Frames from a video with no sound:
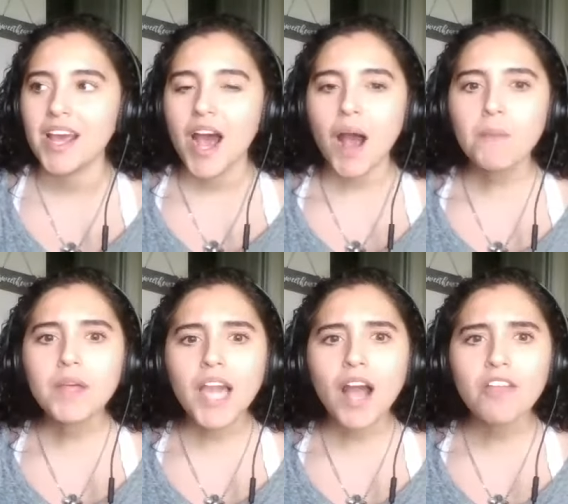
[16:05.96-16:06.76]
i'm
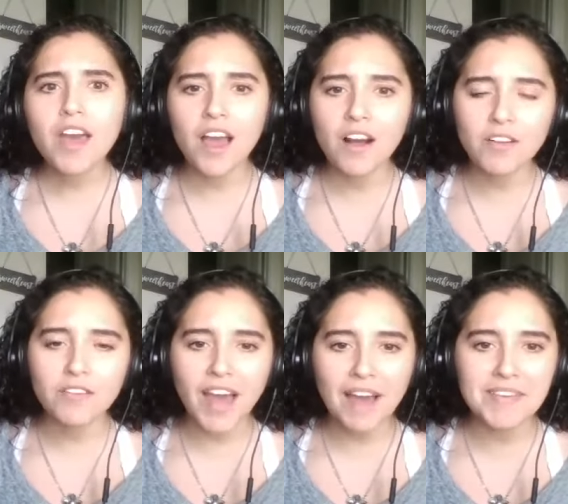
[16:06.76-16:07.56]
like how the hell are
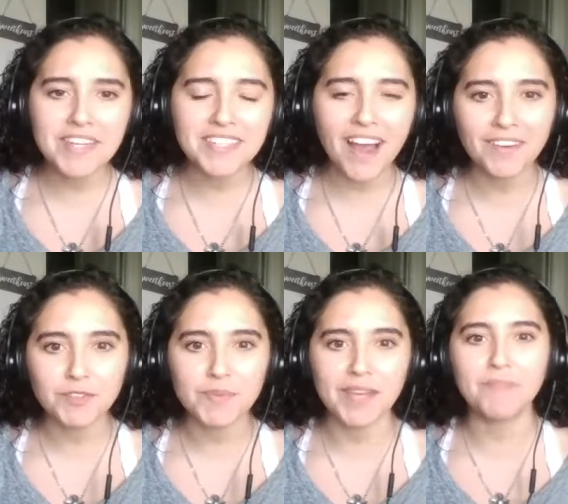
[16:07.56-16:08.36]
that many
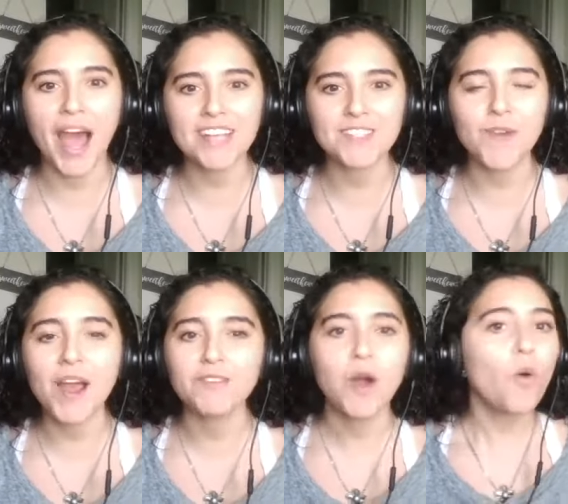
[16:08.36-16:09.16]
tigers being passed
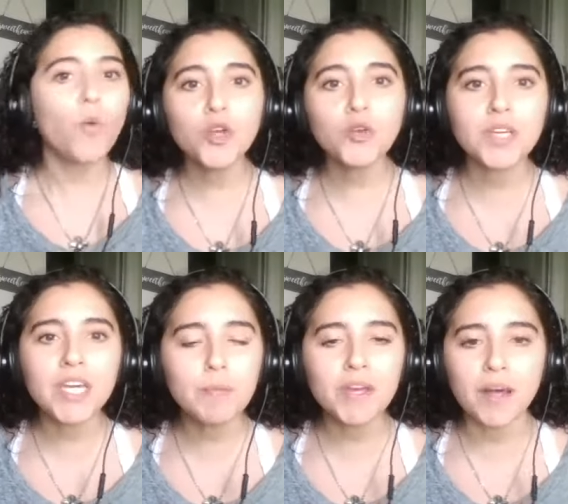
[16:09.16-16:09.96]
around where are you keeping them